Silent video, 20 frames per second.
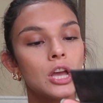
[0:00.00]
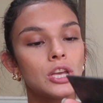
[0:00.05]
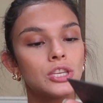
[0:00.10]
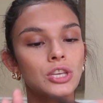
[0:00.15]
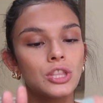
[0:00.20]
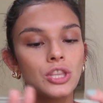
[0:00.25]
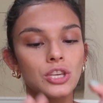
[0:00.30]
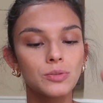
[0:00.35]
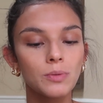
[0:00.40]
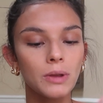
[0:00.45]

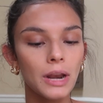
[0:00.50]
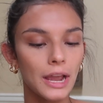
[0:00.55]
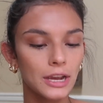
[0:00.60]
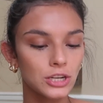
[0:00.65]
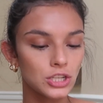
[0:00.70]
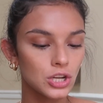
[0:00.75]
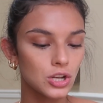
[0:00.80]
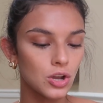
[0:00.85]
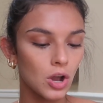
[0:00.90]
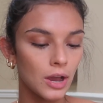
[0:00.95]
so this one I
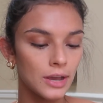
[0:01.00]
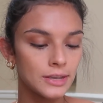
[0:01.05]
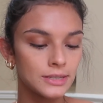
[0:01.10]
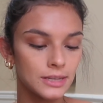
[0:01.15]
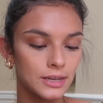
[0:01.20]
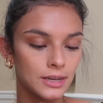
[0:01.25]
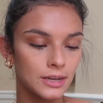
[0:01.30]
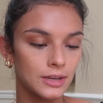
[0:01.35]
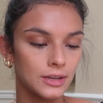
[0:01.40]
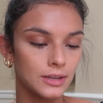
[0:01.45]
actually got
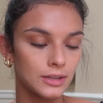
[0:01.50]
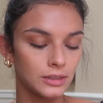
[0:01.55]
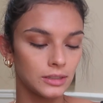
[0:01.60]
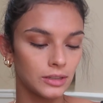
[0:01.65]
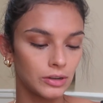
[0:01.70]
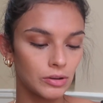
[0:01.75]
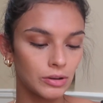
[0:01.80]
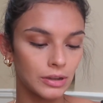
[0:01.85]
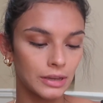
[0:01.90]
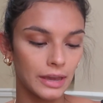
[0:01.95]
as a
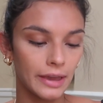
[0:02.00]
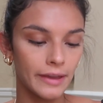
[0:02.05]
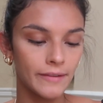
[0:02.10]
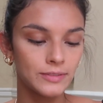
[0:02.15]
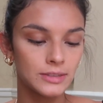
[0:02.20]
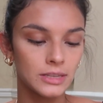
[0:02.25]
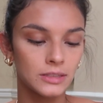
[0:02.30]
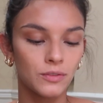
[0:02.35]
little gift.